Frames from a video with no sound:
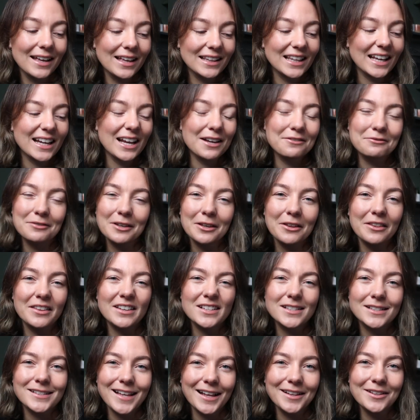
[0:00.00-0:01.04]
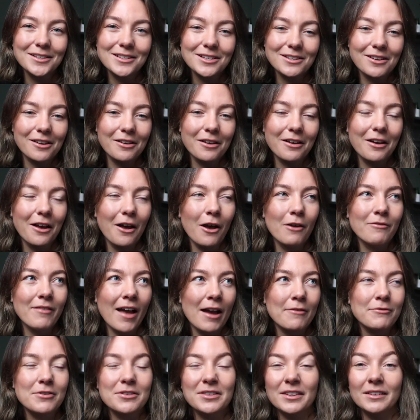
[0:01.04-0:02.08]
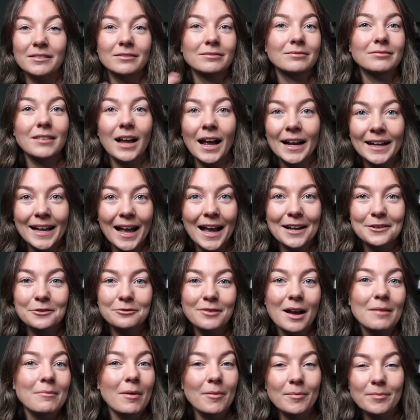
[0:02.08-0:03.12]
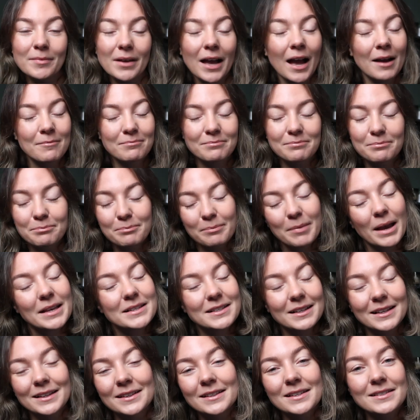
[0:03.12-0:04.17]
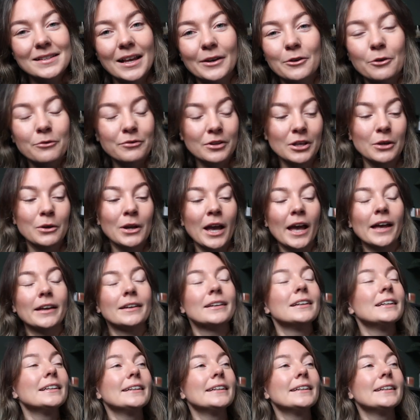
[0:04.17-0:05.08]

like, I feel at the centre of everything. I kind of am. I'm basically in the centre of the UK,